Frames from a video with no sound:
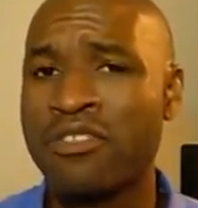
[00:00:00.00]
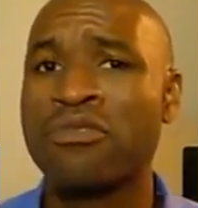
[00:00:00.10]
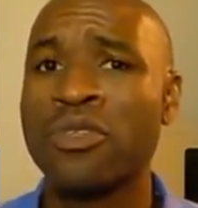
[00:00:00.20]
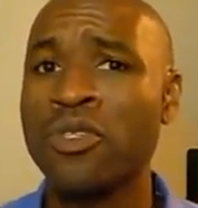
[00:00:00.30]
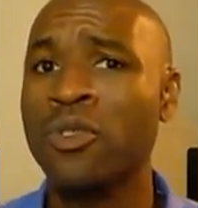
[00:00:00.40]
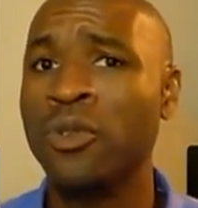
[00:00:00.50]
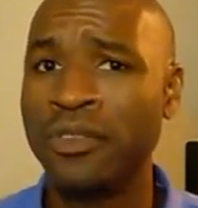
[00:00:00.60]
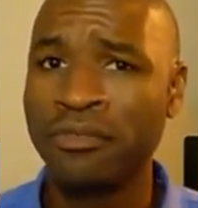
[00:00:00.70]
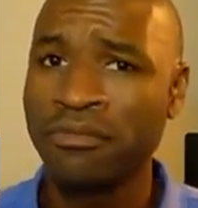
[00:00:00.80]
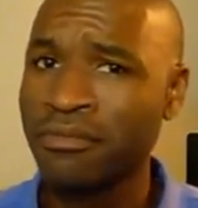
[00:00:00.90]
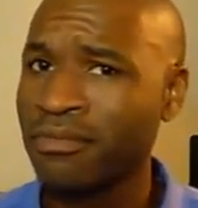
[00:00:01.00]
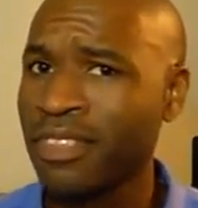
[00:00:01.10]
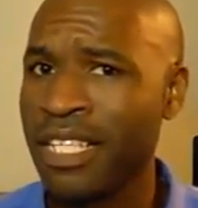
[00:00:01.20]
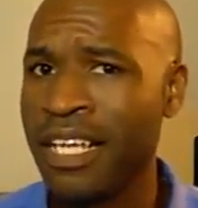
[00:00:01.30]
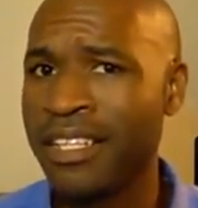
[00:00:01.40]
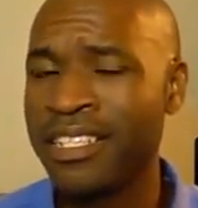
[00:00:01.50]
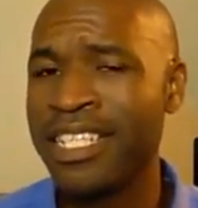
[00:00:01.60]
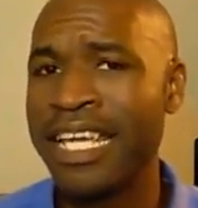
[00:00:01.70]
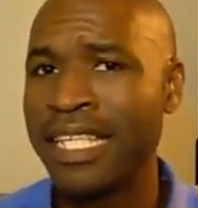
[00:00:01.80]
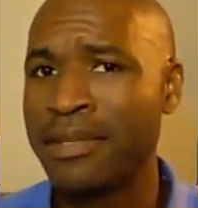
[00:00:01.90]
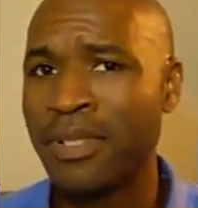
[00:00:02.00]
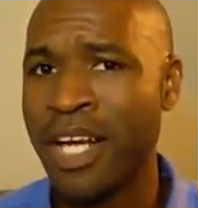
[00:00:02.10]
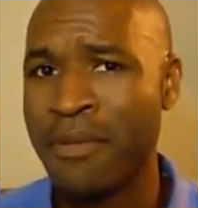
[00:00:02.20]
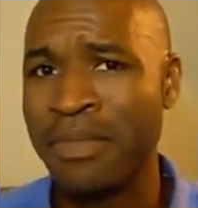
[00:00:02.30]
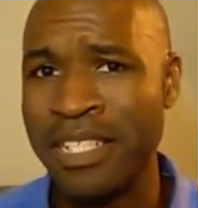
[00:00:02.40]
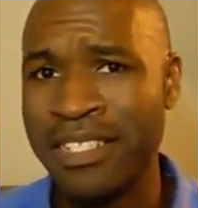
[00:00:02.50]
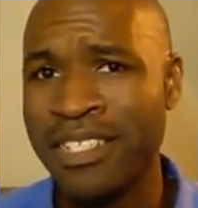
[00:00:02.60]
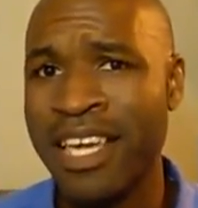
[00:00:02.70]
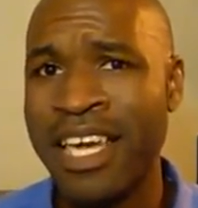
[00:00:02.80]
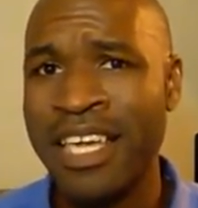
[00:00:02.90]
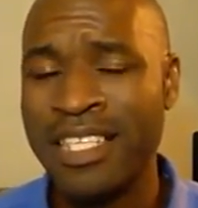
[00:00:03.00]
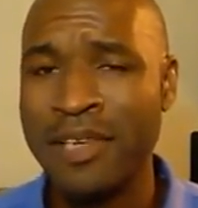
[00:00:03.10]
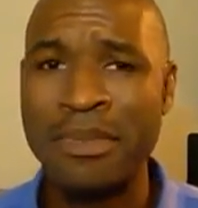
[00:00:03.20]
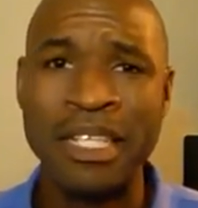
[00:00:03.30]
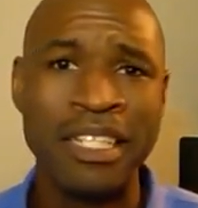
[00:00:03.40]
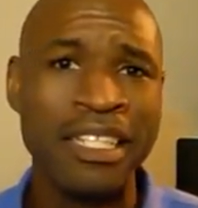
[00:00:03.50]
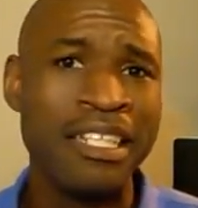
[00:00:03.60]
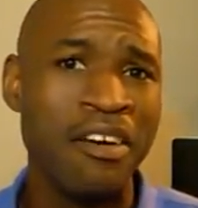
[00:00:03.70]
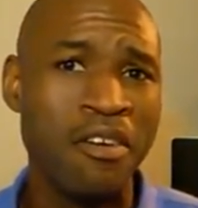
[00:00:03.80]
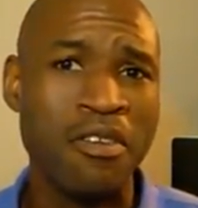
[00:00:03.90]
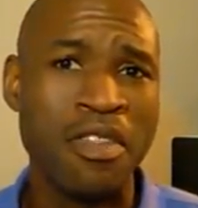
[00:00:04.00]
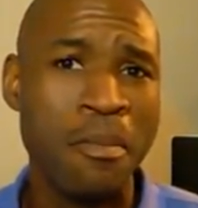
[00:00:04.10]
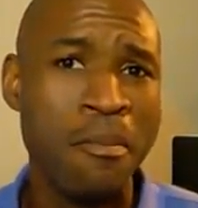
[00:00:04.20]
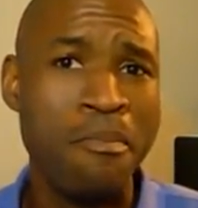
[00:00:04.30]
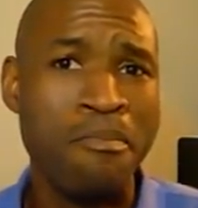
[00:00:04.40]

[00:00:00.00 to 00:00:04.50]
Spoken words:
through the day labor companies typically aren't the